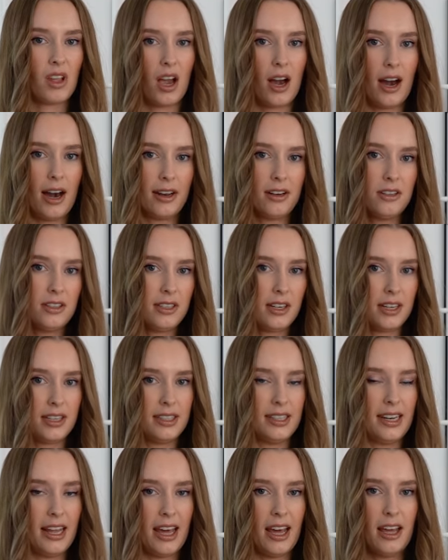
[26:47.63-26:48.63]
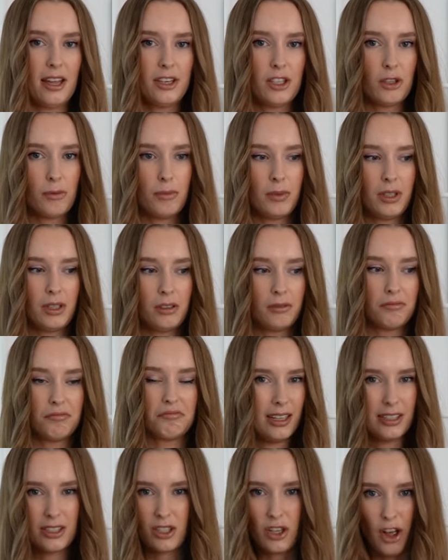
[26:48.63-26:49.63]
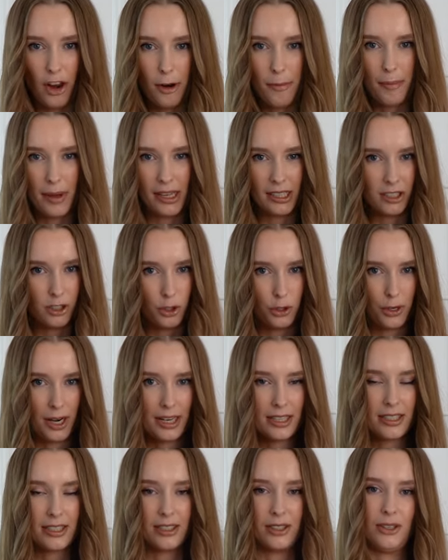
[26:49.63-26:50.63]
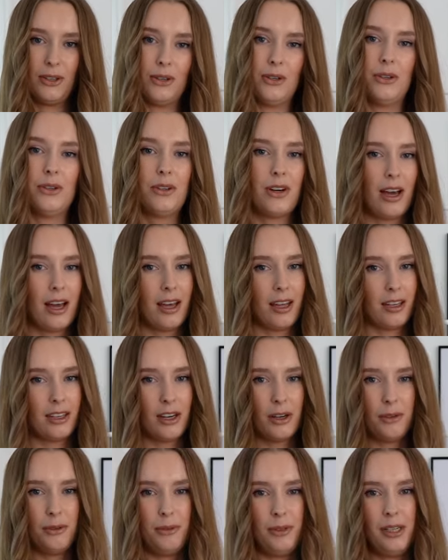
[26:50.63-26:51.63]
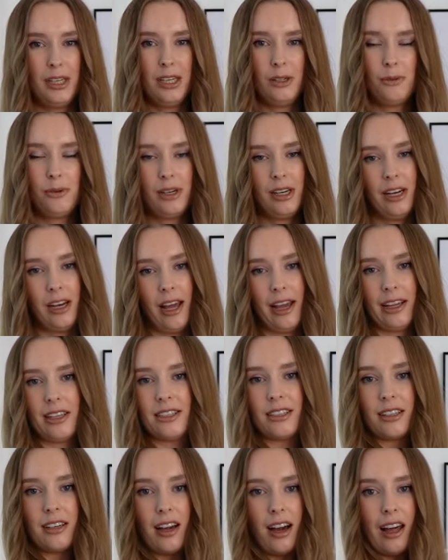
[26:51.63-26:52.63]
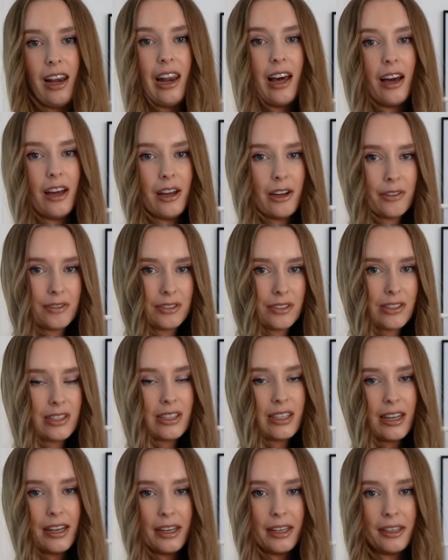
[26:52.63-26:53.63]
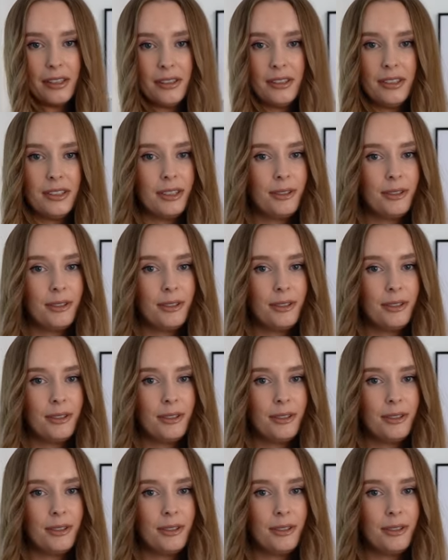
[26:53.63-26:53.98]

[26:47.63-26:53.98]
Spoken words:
other than that, I mean, it's not a bad dress though, and I really like the color, I have to say.